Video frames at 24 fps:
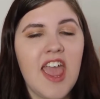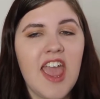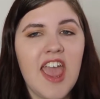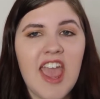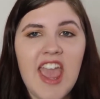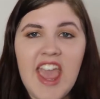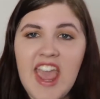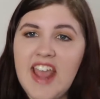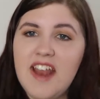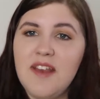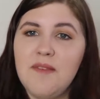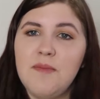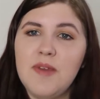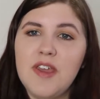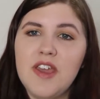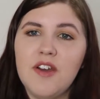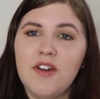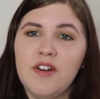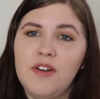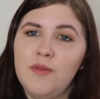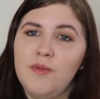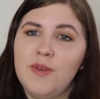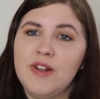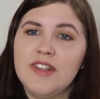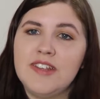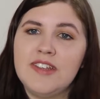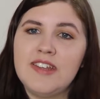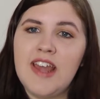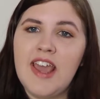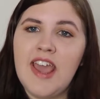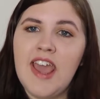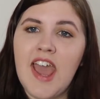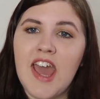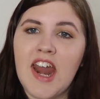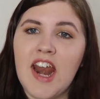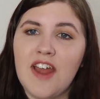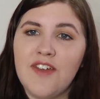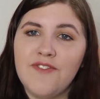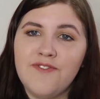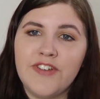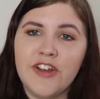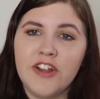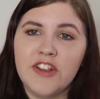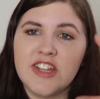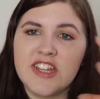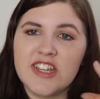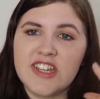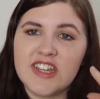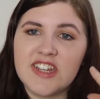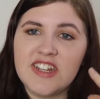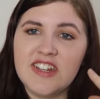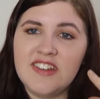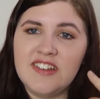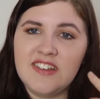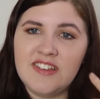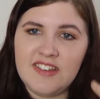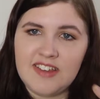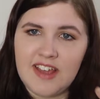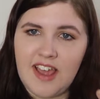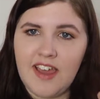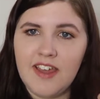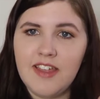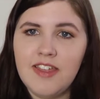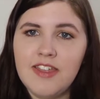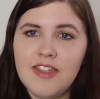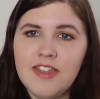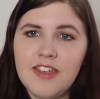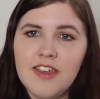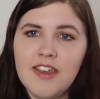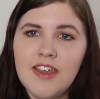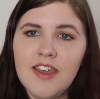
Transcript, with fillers: hit me on Wednesday, and I felt like death,